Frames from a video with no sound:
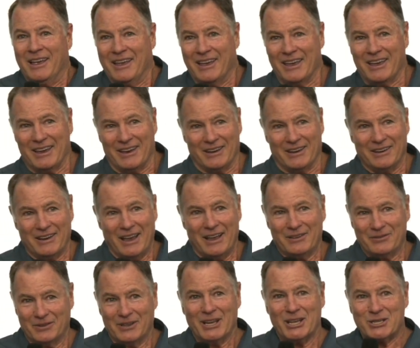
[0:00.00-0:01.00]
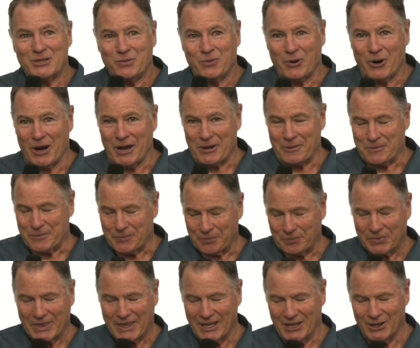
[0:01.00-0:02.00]
yeah, let's pray.
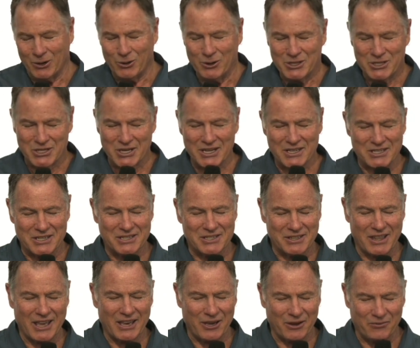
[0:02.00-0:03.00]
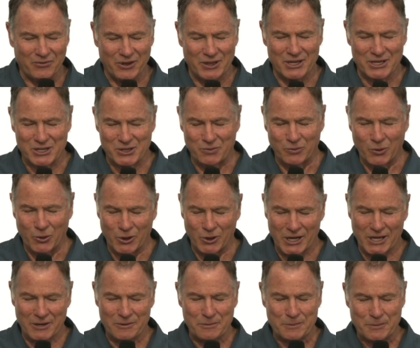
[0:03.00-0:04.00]
Lord Jesus, thank you for this
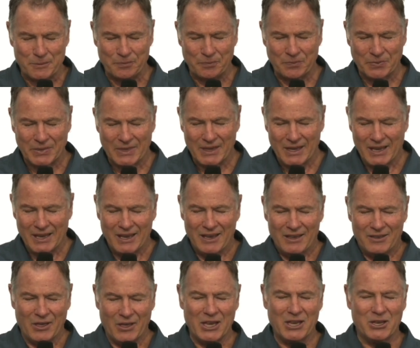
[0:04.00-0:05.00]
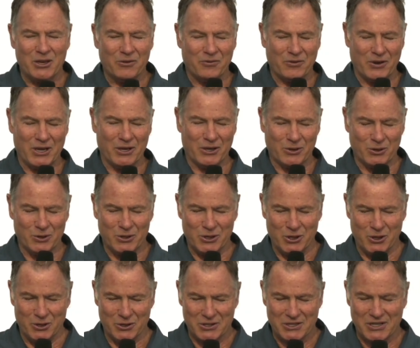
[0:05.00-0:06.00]
morning. Thank you for your good
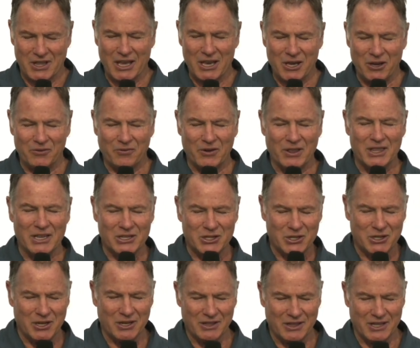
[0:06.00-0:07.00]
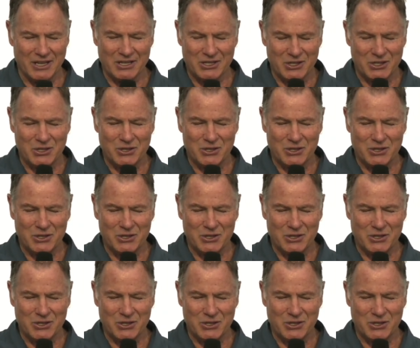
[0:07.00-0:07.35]
news. Thank you for this, this